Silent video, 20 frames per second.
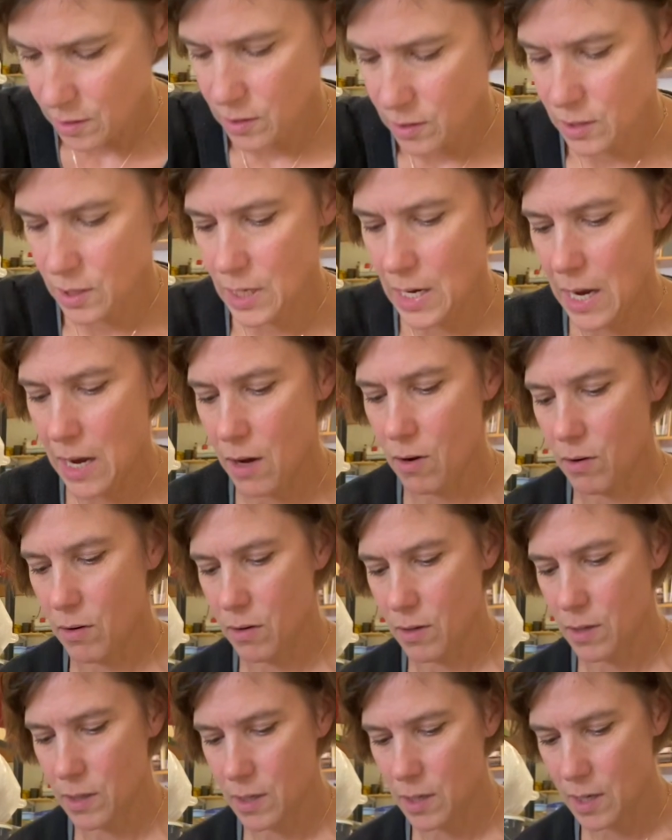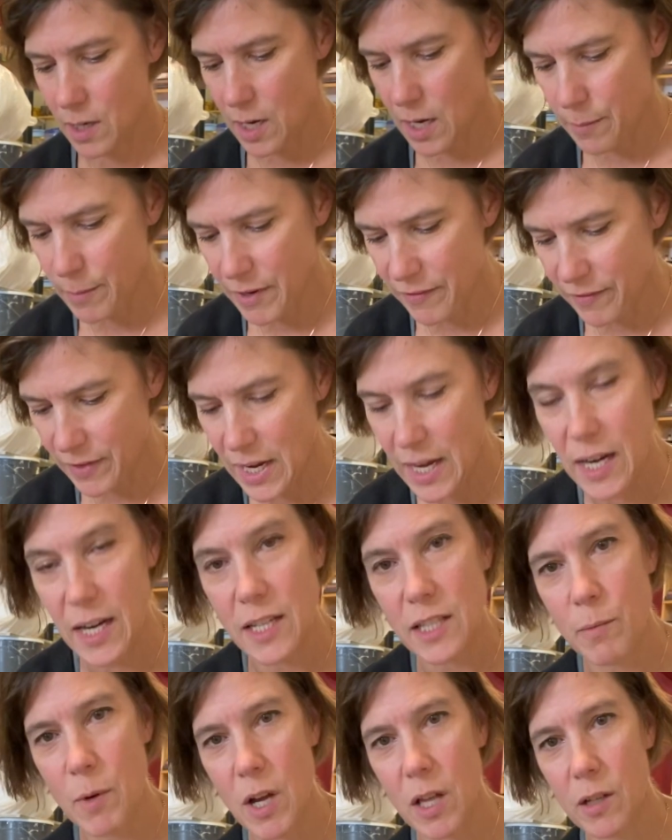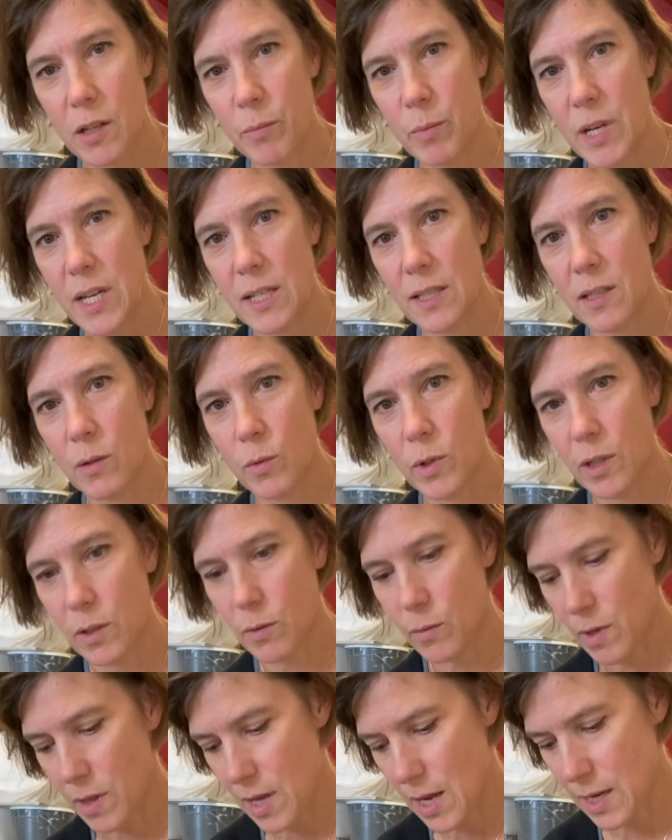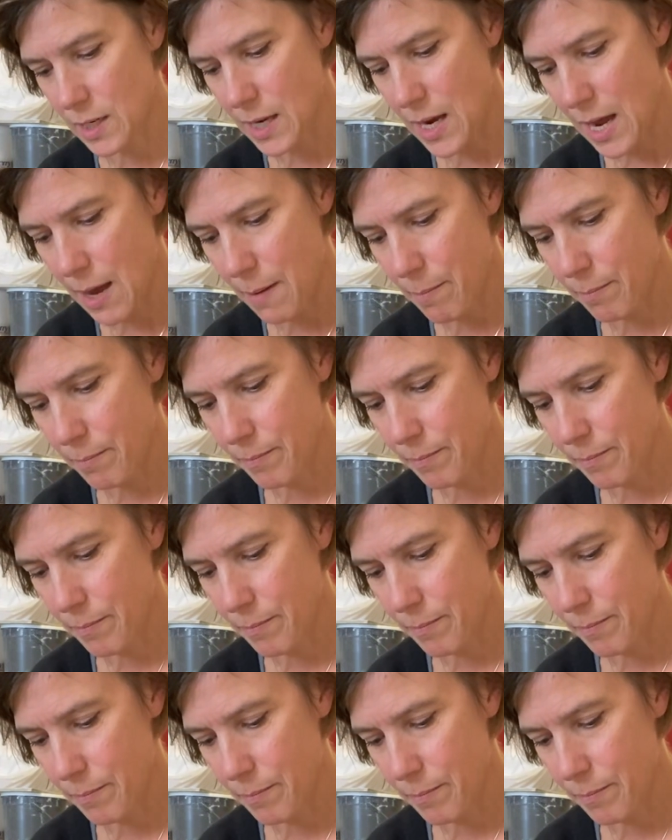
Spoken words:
So now I've got a smaller piece to work with on top.